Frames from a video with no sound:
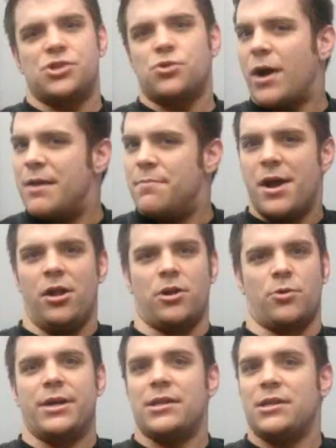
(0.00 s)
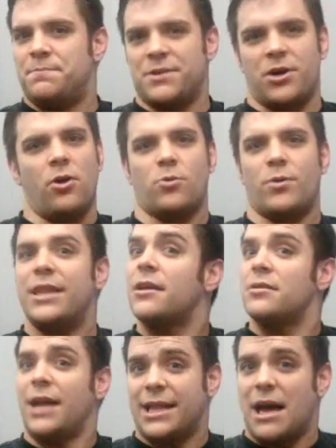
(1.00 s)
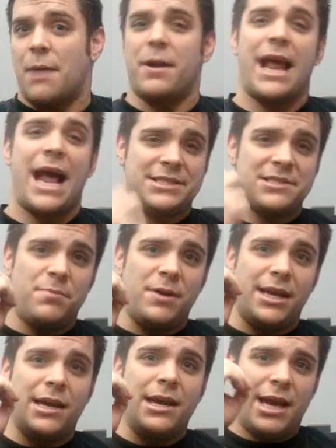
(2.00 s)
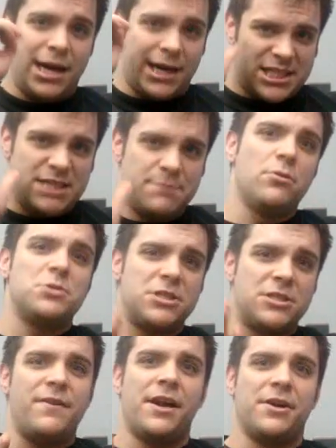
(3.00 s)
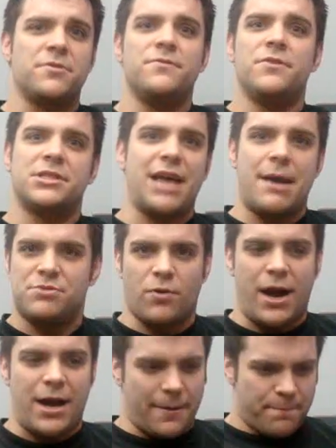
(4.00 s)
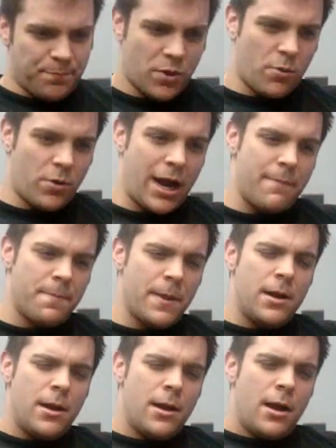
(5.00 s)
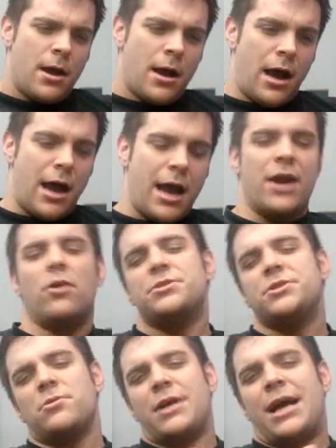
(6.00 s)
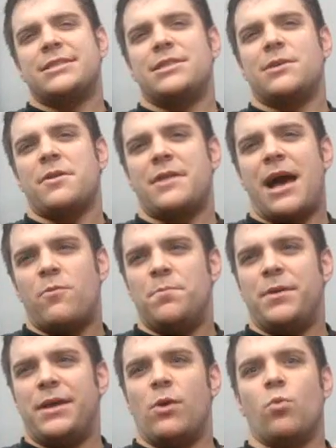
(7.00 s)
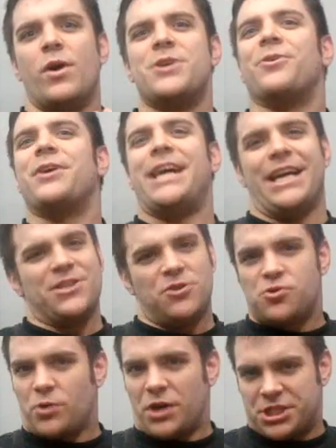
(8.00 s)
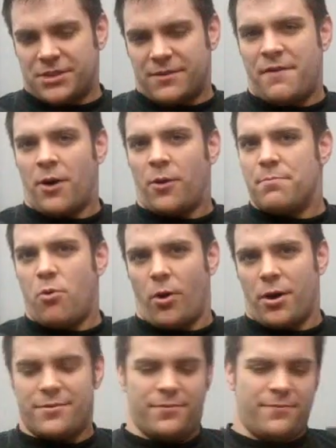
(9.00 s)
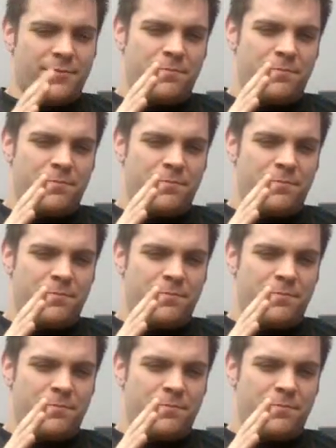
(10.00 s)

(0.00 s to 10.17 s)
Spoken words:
a treadmill or an elliptical or anything like that. But it has to be an explosive interval type training, okay? And also, last thing with that would be what you're eating. Nutrition, very important.